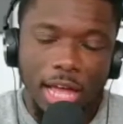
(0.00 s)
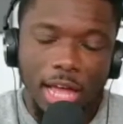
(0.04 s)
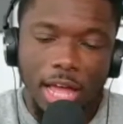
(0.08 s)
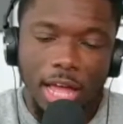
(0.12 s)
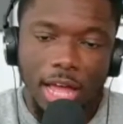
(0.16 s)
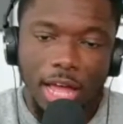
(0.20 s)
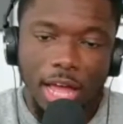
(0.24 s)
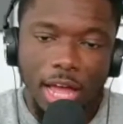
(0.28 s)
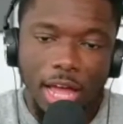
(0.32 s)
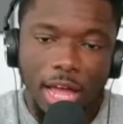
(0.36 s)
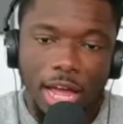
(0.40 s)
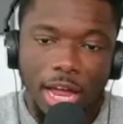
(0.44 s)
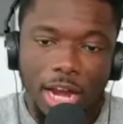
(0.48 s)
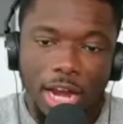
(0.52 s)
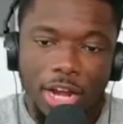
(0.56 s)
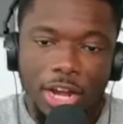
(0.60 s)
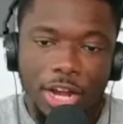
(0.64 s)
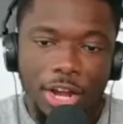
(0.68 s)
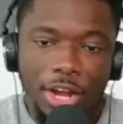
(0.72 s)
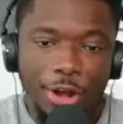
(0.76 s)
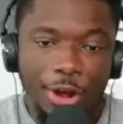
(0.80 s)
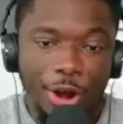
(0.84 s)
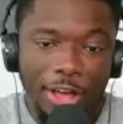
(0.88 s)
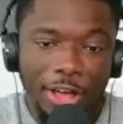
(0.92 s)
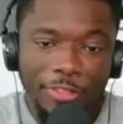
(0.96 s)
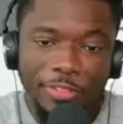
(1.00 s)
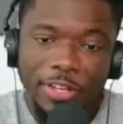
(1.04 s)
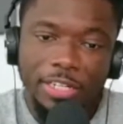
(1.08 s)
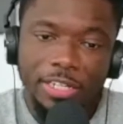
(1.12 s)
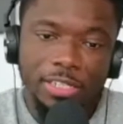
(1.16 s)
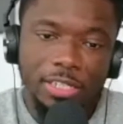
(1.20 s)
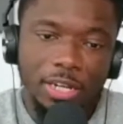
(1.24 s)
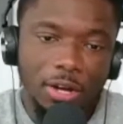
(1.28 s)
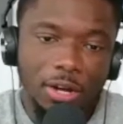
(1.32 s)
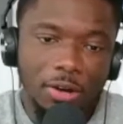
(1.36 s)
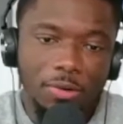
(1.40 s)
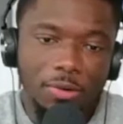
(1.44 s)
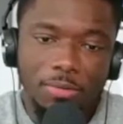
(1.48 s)
Okay.
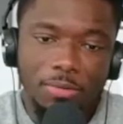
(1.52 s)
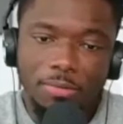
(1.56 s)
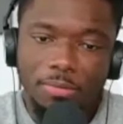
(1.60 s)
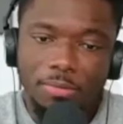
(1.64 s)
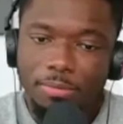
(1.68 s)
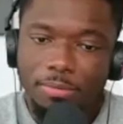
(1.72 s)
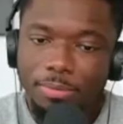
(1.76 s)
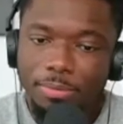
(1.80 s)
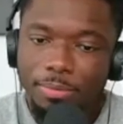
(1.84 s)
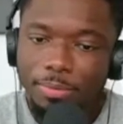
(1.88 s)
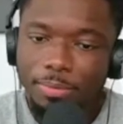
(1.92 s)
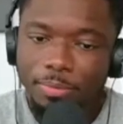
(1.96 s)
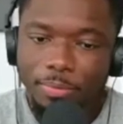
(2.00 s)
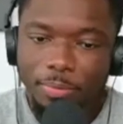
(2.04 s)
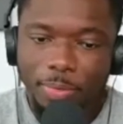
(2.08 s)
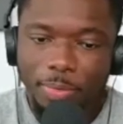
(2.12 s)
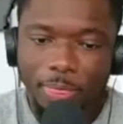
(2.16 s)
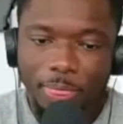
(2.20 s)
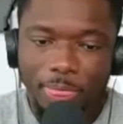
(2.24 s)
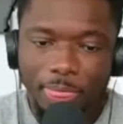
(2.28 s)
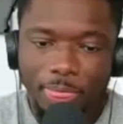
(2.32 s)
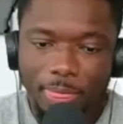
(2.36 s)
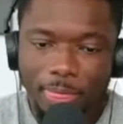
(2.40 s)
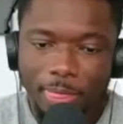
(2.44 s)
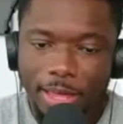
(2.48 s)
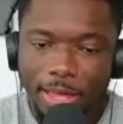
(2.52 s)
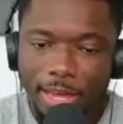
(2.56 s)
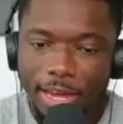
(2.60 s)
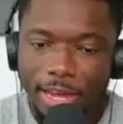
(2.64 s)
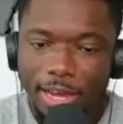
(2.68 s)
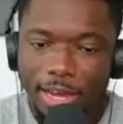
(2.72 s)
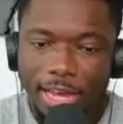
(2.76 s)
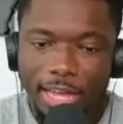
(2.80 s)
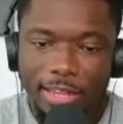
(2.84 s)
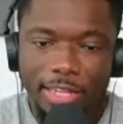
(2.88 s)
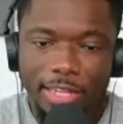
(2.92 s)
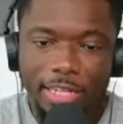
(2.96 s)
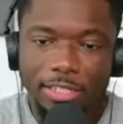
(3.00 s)
Oh, yeah.
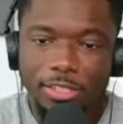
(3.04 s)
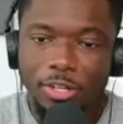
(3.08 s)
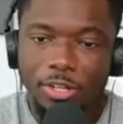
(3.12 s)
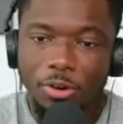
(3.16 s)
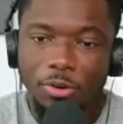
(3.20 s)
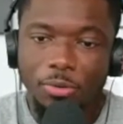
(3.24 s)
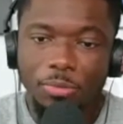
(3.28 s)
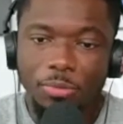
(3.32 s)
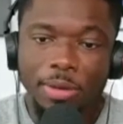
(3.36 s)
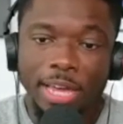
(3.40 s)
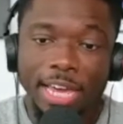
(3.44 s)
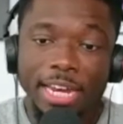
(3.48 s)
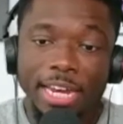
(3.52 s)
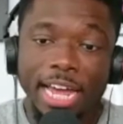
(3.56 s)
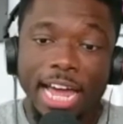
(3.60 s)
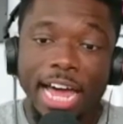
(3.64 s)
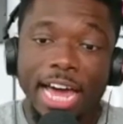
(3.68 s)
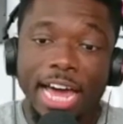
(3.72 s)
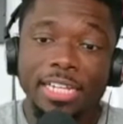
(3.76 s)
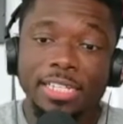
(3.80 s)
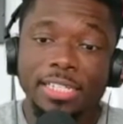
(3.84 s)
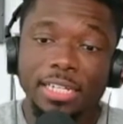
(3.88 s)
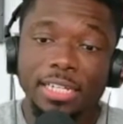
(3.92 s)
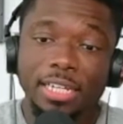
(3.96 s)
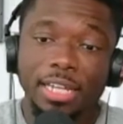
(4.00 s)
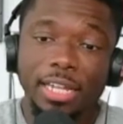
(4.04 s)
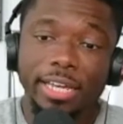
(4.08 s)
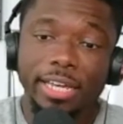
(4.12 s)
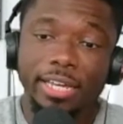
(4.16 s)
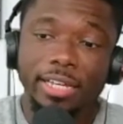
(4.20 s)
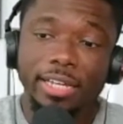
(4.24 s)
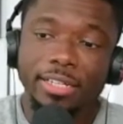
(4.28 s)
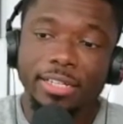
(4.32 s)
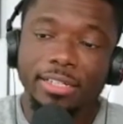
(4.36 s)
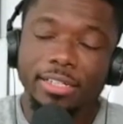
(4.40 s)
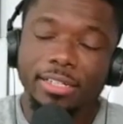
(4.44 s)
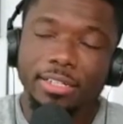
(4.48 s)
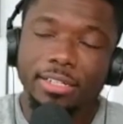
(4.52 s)
I think it's dope. And honestly, like
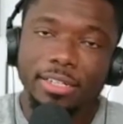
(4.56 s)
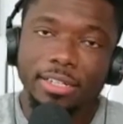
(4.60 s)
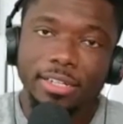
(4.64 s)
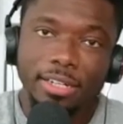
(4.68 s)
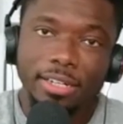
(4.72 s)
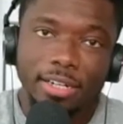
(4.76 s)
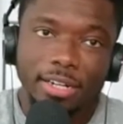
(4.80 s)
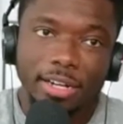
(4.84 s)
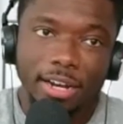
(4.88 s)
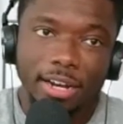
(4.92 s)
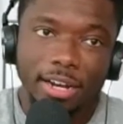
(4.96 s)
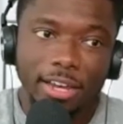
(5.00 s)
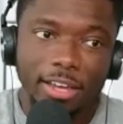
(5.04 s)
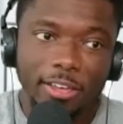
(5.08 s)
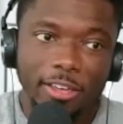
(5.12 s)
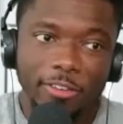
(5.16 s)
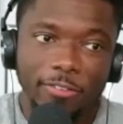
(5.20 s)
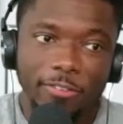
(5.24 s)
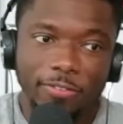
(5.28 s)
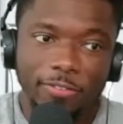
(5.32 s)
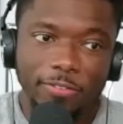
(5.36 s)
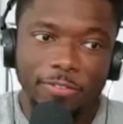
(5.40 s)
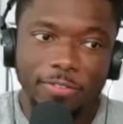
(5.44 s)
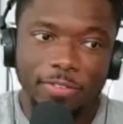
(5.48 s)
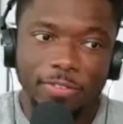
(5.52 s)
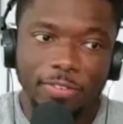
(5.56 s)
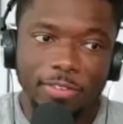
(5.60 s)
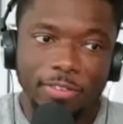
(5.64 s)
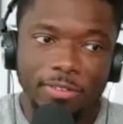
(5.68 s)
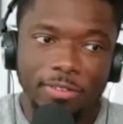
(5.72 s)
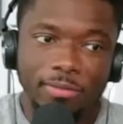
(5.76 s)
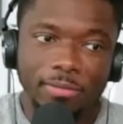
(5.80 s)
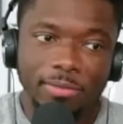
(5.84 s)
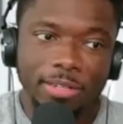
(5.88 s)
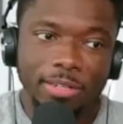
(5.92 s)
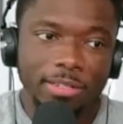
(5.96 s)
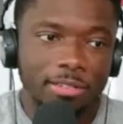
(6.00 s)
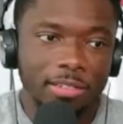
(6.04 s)
if
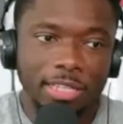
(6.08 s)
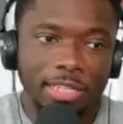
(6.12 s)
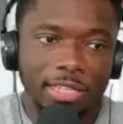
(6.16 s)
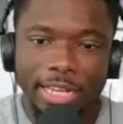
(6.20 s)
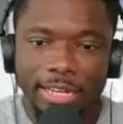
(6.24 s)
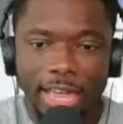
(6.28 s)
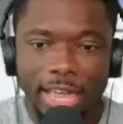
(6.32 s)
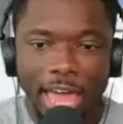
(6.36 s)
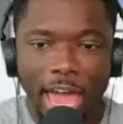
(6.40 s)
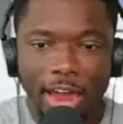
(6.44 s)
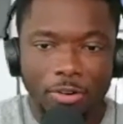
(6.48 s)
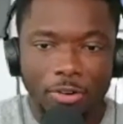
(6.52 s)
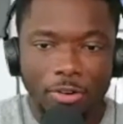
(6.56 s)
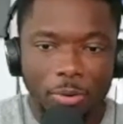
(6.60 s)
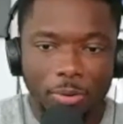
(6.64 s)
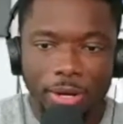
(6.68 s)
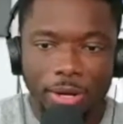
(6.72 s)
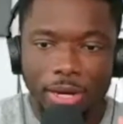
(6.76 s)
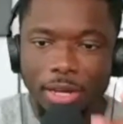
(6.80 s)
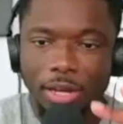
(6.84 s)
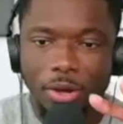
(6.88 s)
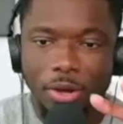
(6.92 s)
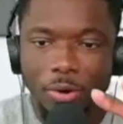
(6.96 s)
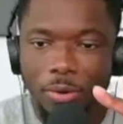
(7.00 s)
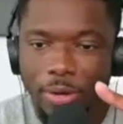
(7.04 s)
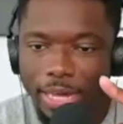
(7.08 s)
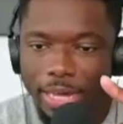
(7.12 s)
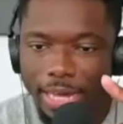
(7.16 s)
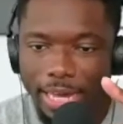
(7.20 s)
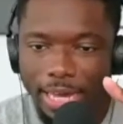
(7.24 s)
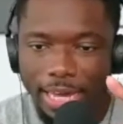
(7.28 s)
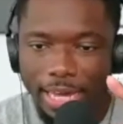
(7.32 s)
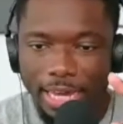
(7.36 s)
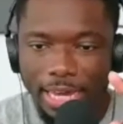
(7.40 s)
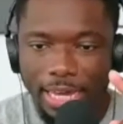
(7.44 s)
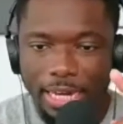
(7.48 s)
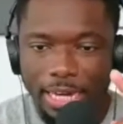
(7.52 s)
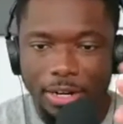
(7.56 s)
like heroin and
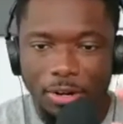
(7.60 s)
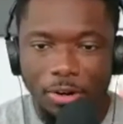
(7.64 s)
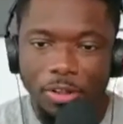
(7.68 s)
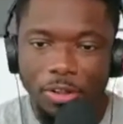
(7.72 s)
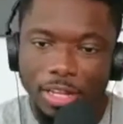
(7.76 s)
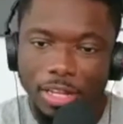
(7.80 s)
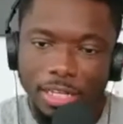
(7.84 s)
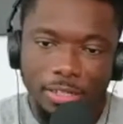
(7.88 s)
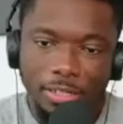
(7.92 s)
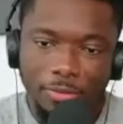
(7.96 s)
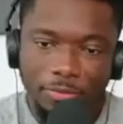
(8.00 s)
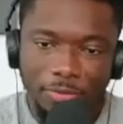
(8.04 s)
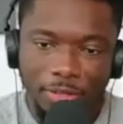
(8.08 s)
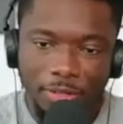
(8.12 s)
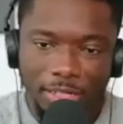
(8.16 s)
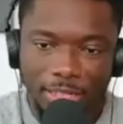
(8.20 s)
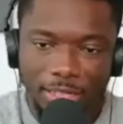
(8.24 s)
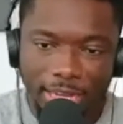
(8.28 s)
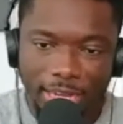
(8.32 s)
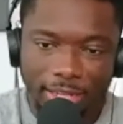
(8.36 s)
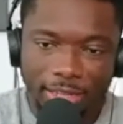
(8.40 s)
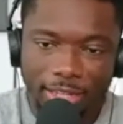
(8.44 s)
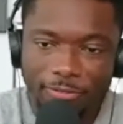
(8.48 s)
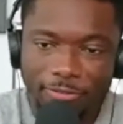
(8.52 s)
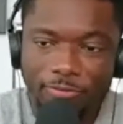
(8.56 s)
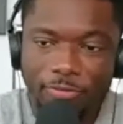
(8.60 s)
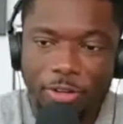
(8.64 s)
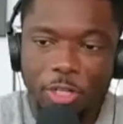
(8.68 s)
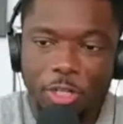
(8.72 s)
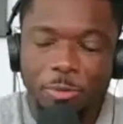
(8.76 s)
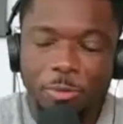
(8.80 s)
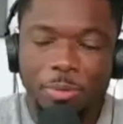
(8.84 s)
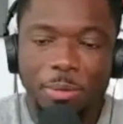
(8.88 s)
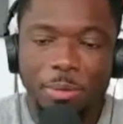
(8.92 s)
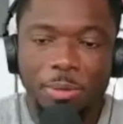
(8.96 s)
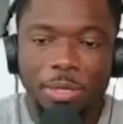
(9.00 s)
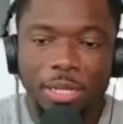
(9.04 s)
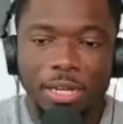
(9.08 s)
cocaine and all that stuff like that that fucks
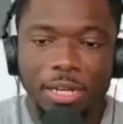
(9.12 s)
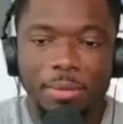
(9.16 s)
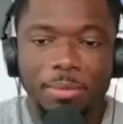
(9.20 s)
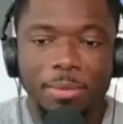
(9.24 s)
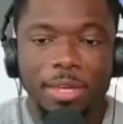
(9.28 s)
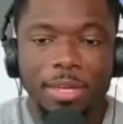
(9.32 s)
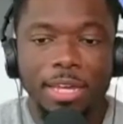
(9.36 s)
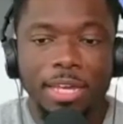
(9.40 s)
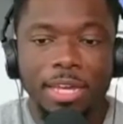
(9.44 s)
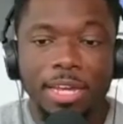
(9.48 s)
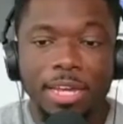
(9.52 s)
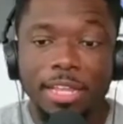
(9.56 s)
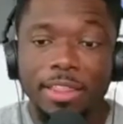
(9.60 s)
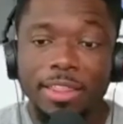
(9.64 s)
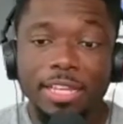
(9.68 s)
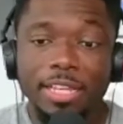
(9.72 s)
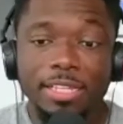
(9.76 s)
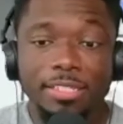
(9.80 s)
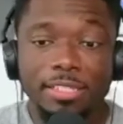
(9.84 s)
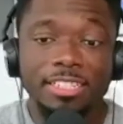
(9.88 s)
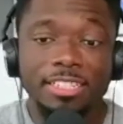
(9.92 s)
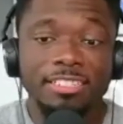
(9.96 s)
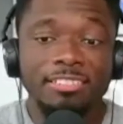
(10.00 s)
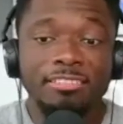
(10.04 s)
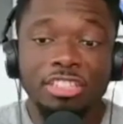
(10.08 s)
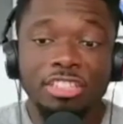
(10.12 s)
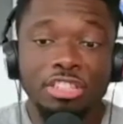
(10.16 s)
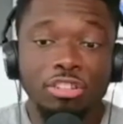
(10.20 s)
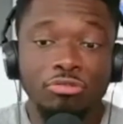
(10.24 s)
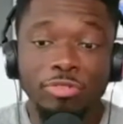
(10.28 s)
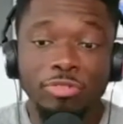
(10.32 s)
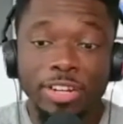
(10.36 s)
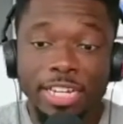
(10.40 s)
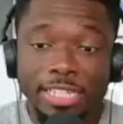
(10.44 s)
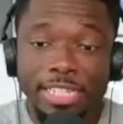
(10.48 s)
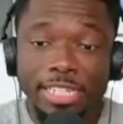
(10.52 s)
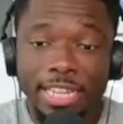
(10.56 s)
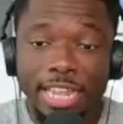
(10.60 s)
people up. There's the
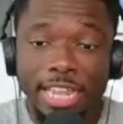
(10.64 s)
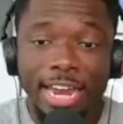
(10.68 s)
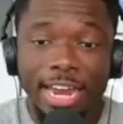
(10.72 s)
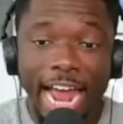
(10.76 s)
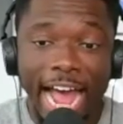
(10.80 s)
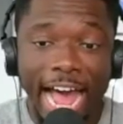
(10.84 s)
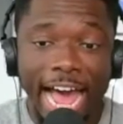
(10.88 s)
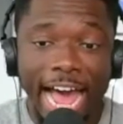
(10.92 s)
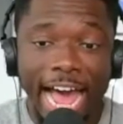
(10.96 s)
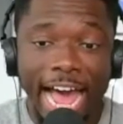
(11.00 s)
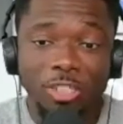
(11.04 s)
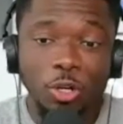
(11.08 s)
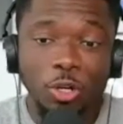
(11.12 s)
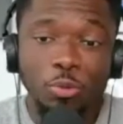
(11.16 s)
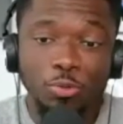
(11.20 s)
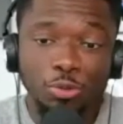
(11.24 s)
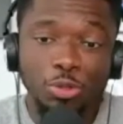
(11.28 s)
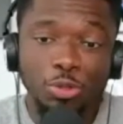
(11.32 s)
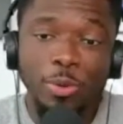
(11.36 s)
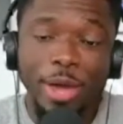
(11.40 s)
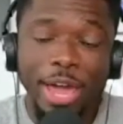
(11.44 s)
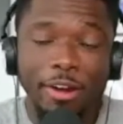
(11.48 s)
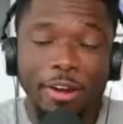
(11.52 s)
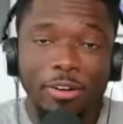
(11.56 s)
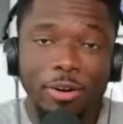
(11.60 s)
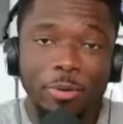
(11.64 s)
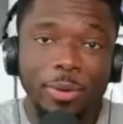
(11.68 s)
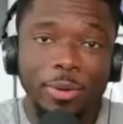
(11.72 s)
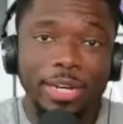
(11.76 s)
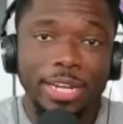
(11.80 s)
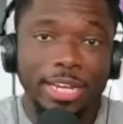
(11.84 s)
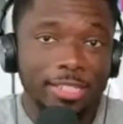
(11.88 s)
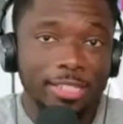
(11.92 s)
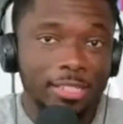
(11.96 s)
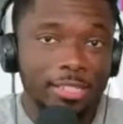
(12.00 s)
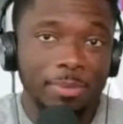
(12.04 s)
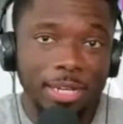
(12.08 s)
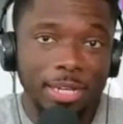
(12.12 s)
reason that I don't do heroin
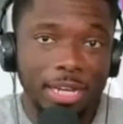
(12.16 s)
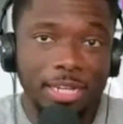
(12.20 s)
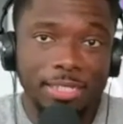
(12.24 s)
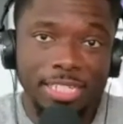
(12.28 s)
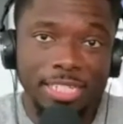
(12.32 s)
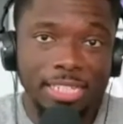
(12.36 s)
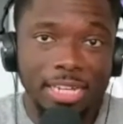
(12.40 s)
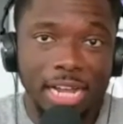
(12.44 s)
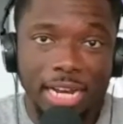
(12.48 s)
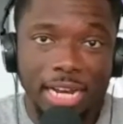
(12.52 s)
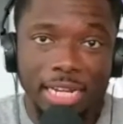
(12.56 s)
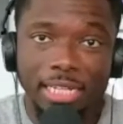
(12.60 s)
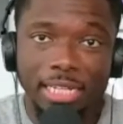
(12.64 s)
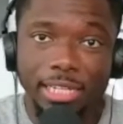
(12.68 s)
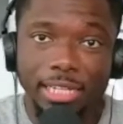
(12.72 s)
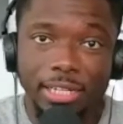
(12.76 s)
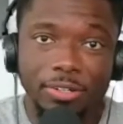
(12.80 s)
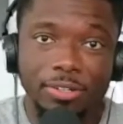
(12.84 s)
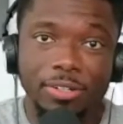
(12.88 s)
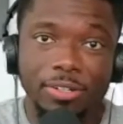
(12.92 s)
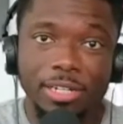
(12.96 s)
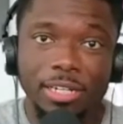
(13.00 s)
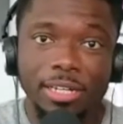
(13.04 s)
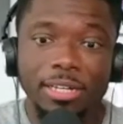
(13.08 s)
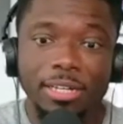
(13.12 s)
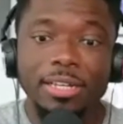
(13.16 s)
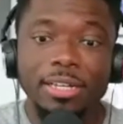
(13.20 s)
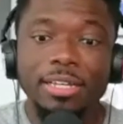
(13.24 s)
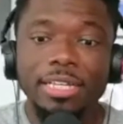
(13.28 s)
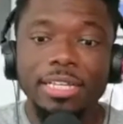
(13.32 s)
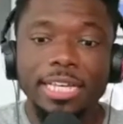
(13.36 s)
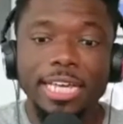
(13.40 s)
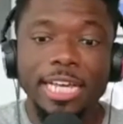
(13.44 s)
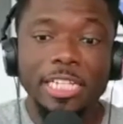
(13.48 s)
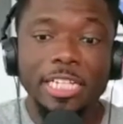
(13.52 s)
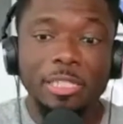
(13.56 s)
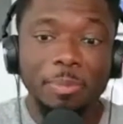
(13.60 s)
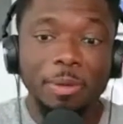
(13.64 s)
isn't because it's not illegal.
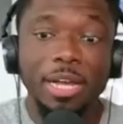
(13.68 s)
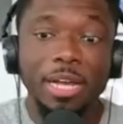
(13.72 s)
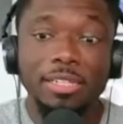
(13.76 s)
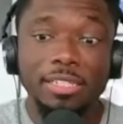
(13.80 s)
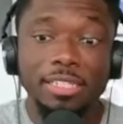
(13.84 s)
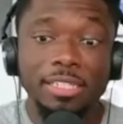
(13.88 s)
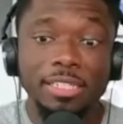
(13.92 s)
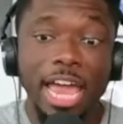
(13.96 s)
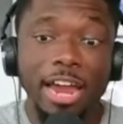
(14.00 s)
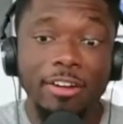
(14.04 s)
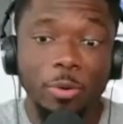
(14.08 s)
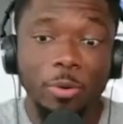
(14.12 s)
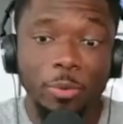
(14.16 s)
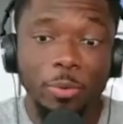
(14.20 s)
It's because it's heroin.